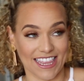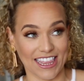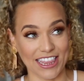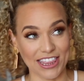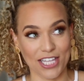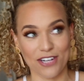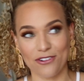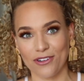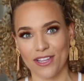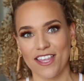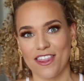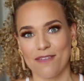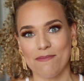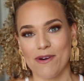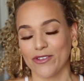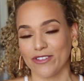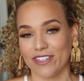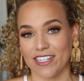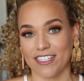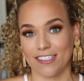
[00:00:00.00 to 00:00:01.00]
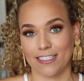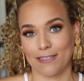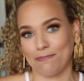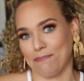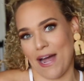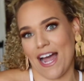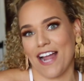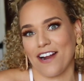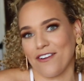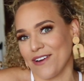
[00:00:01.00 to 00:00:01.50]
literally the most
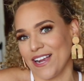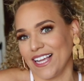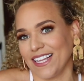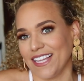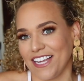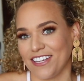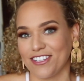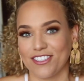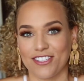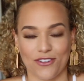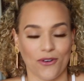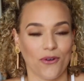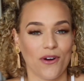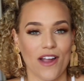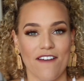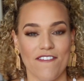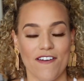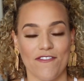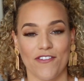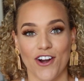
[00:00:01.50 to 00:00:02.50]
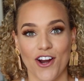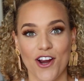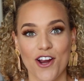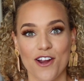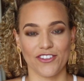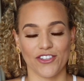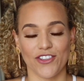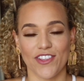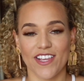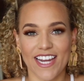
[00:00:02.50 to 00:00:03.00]
inspiring like story I've ever
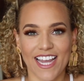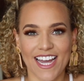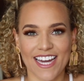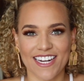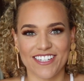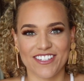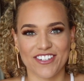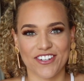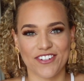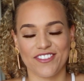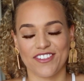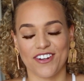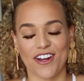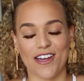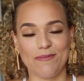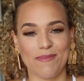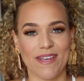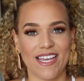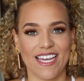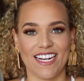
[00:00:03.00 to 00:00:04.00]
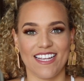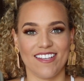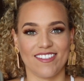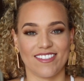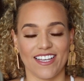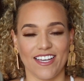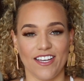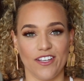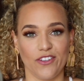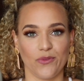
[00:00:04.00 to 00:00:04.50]
heard. So then he kind of turns it on me and he
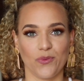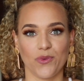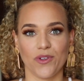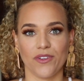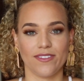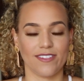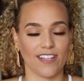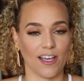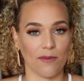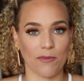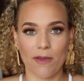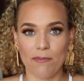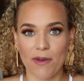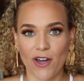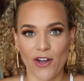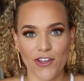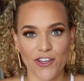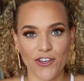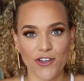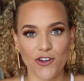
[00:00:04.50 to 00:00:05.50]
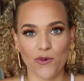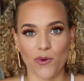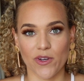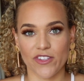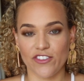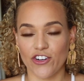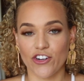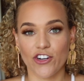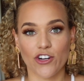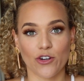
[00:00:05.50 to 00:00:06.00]
says, well, tell me about you.
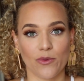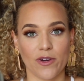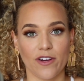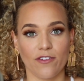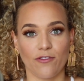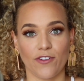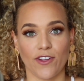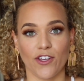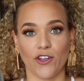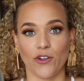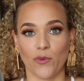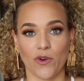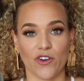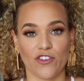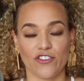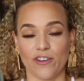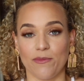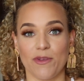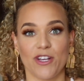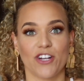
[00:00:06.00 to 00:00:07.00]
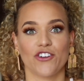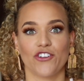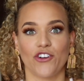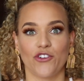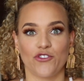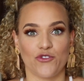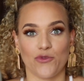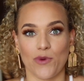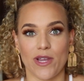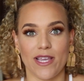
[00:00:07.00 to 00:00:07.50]
What's your career field? What are some of your
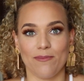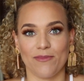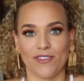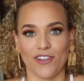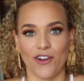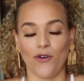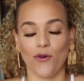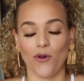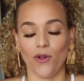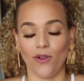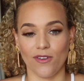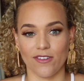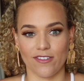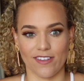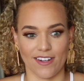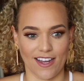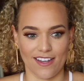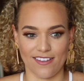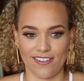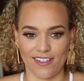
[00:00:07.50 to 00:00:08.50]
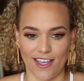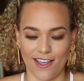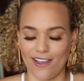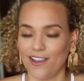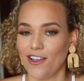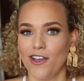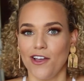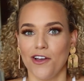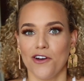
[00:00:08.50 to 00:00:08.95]
dreams and goals? And I say,